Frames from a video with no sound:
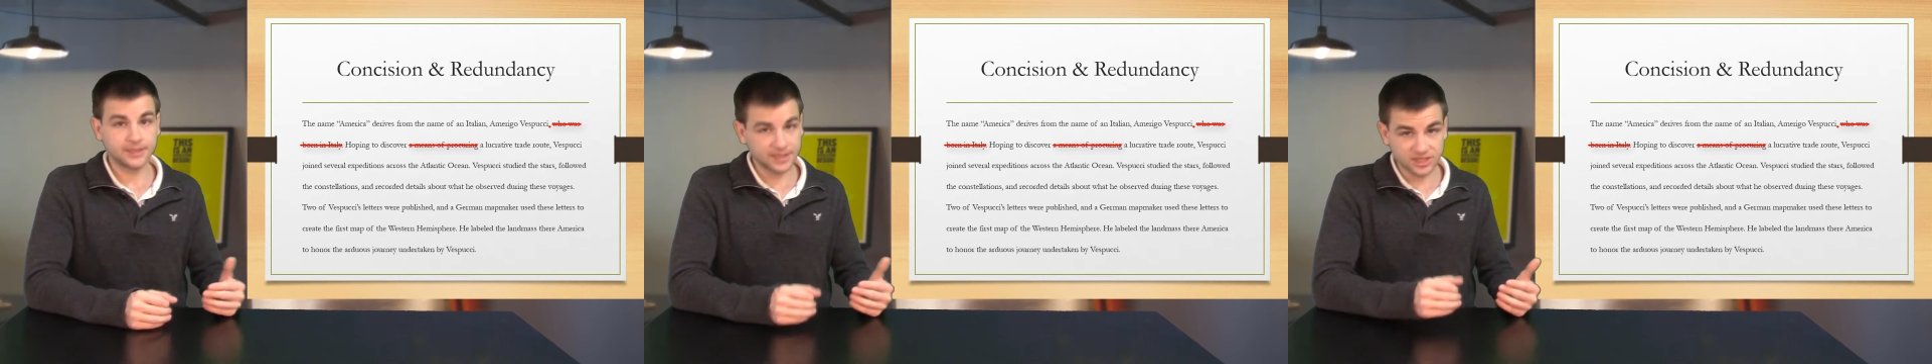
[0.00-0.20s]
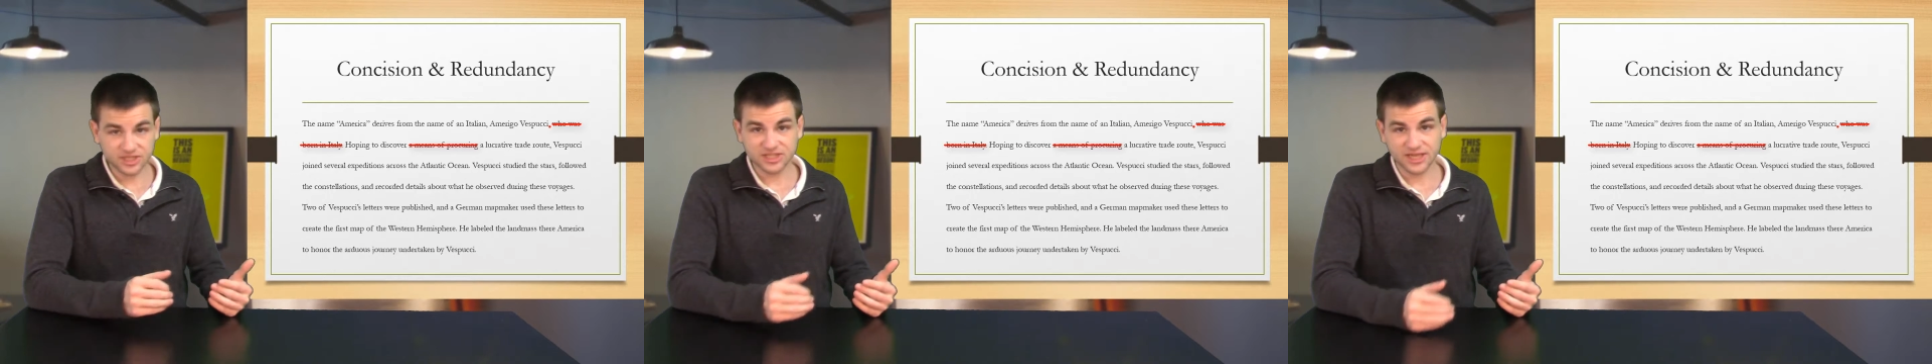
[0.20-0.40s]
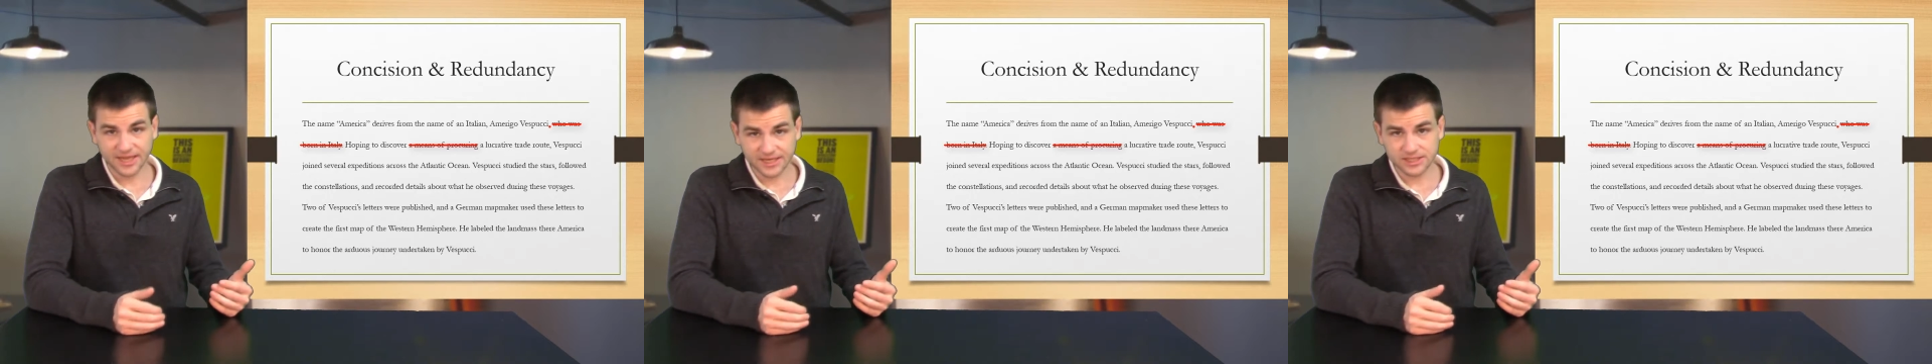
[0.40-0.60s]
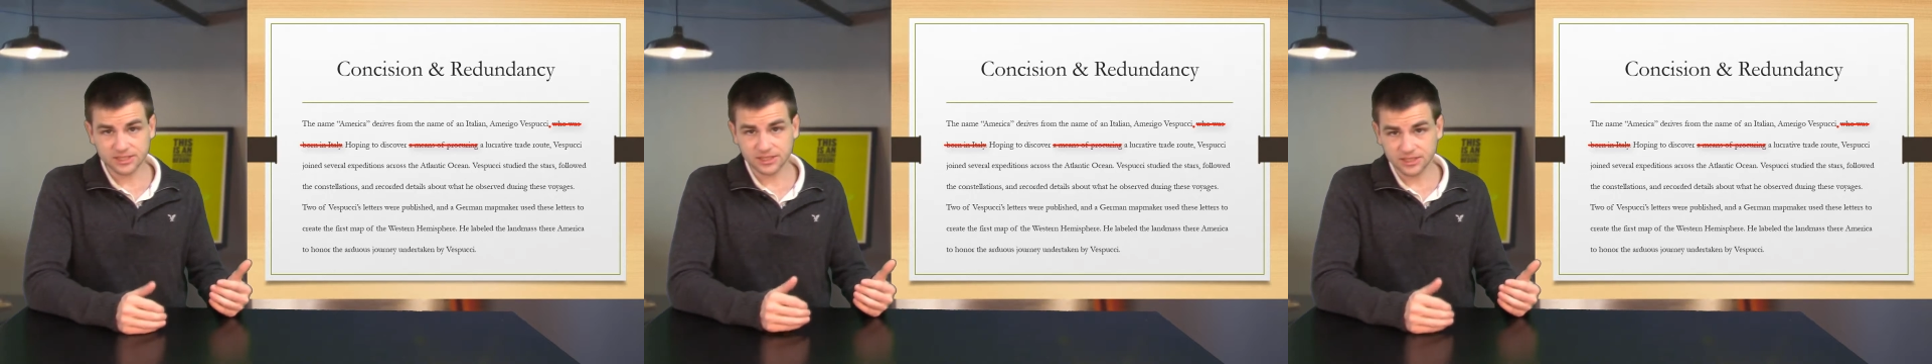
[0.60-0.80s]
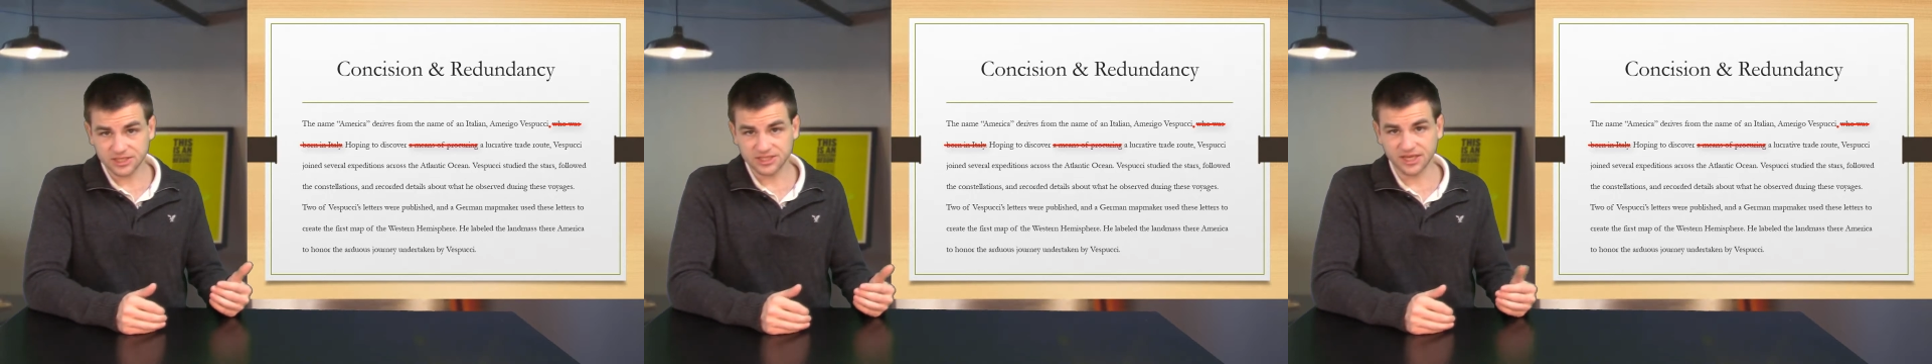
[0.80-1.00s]

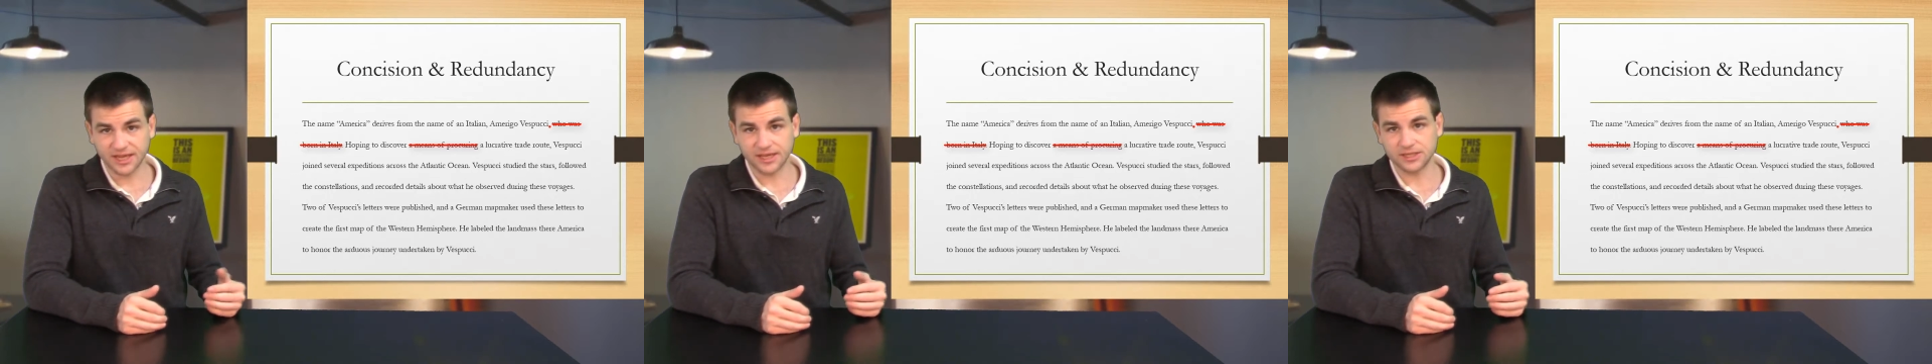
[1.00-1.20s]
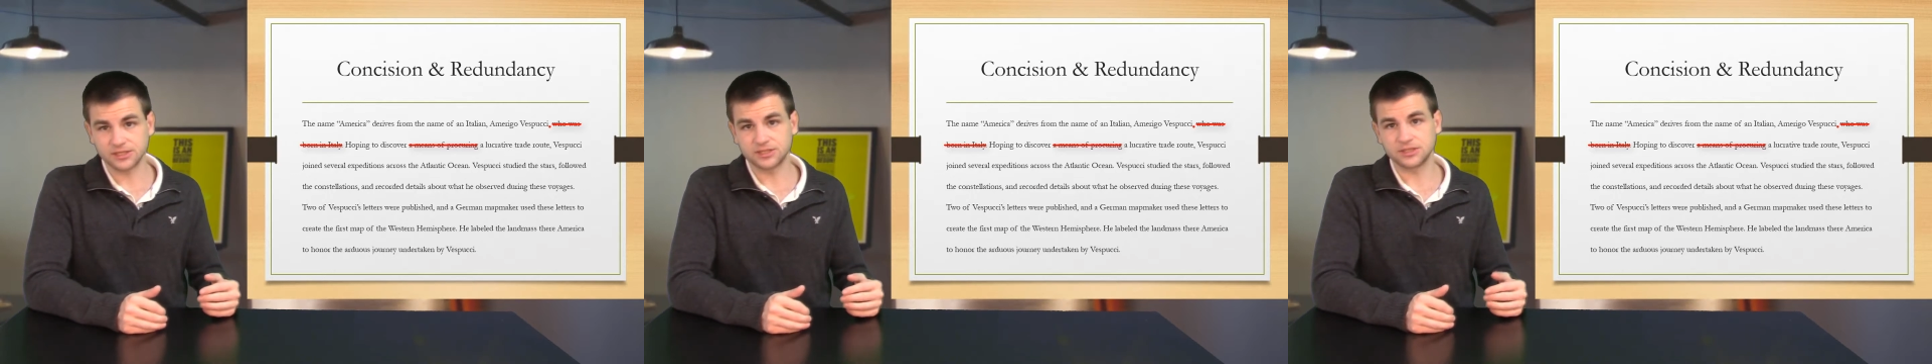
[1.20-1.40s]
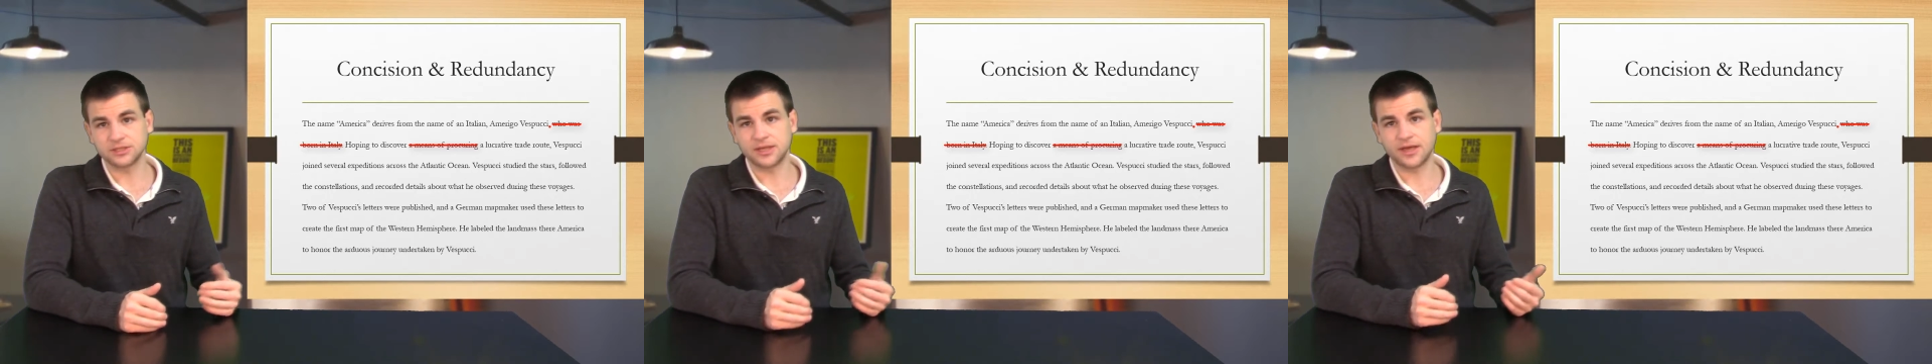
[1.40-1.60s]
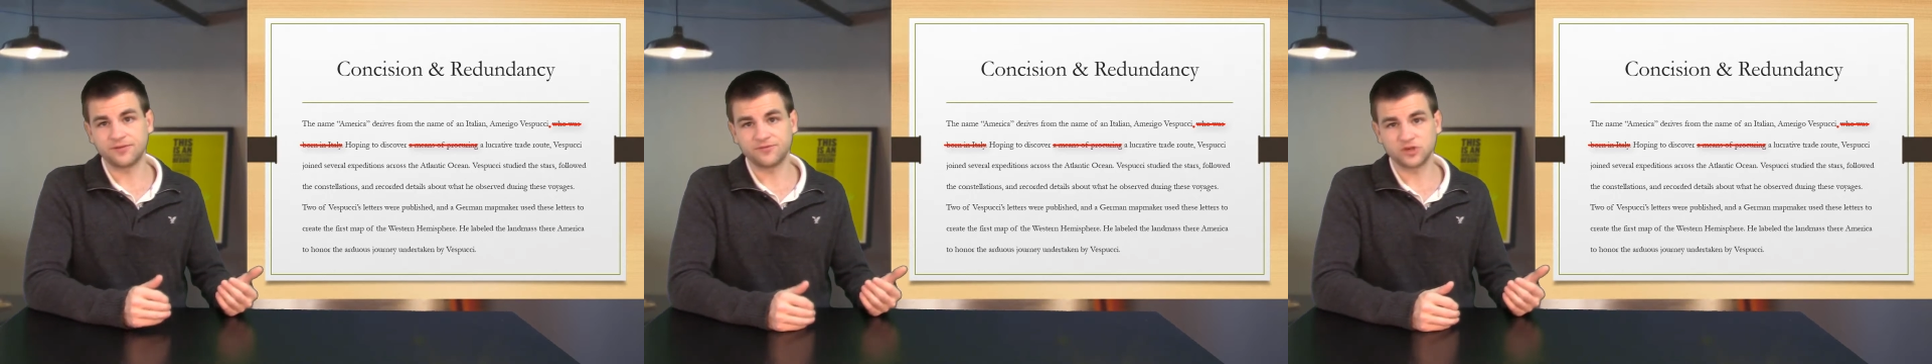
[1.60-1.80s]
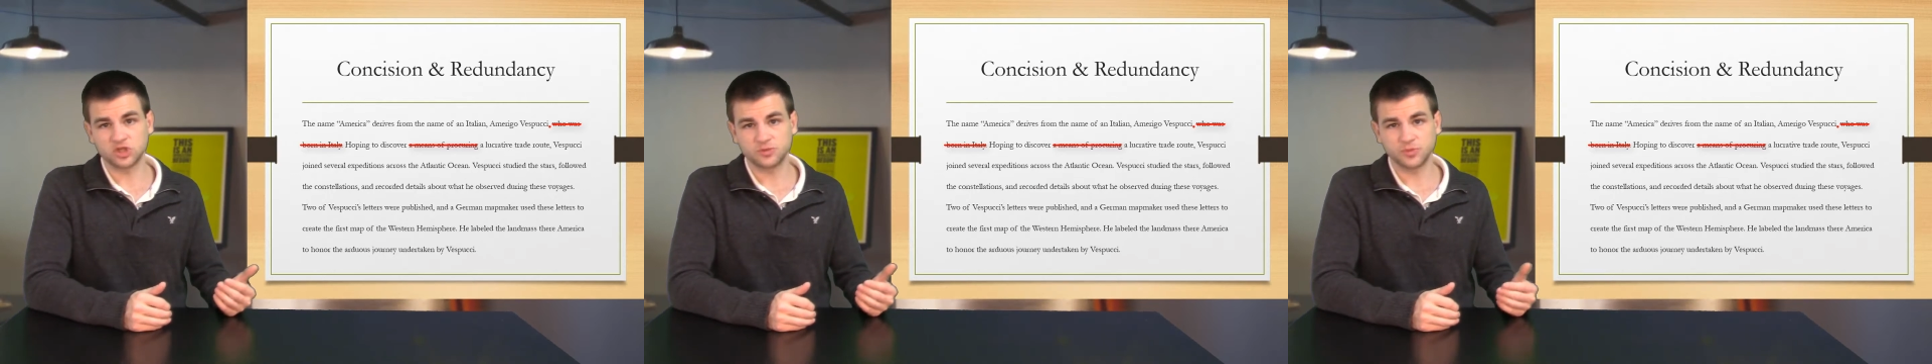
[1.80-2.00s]
concisely says that
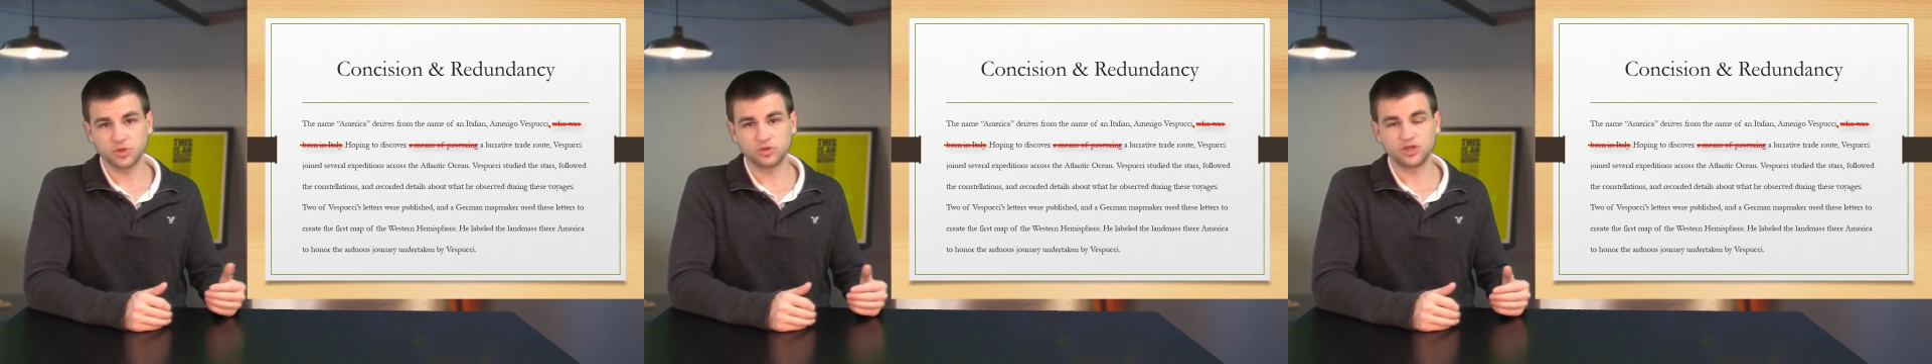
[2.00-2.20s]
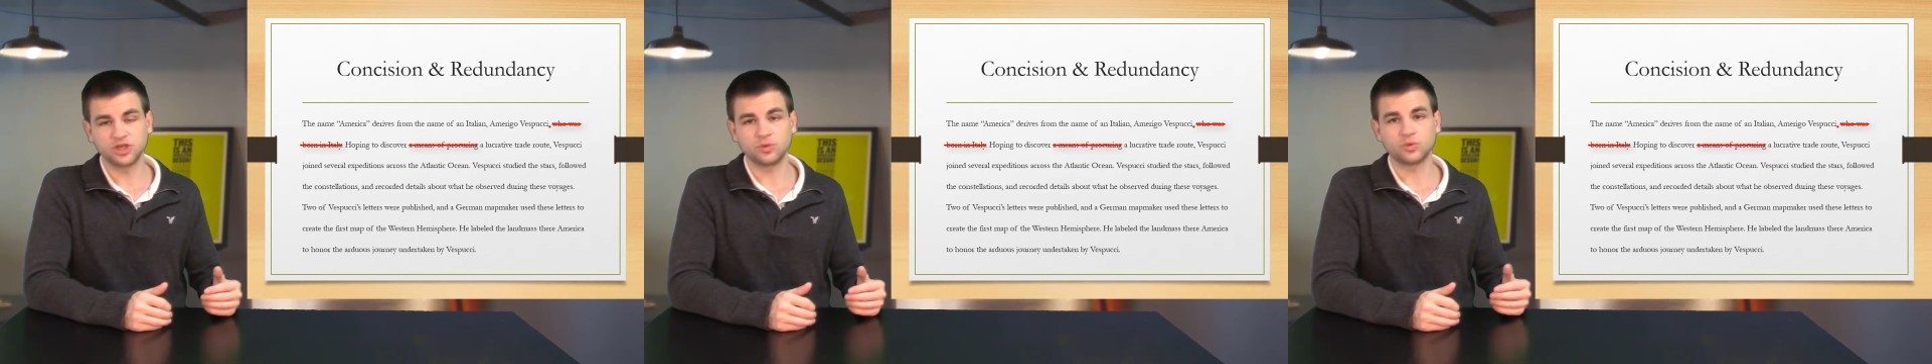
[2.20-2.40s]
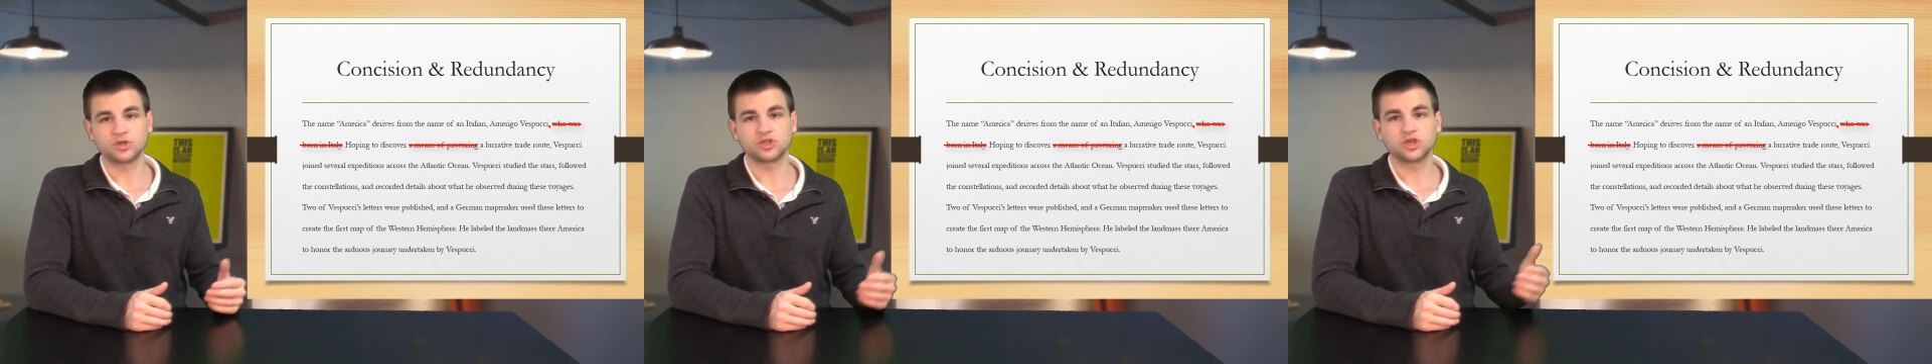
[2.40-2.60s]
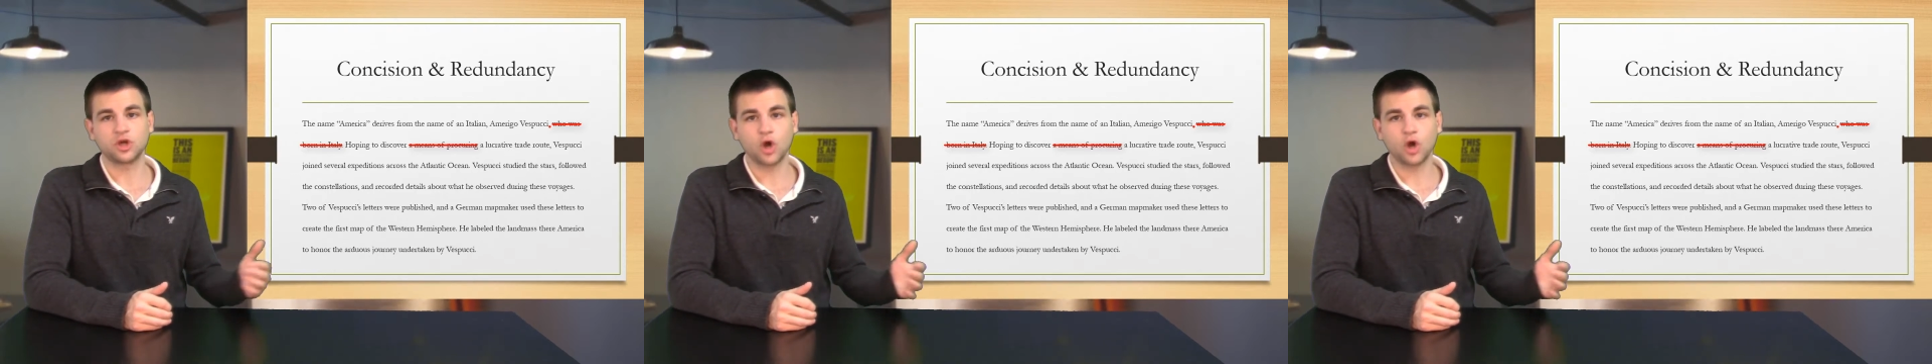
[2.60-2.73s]
Vespucci was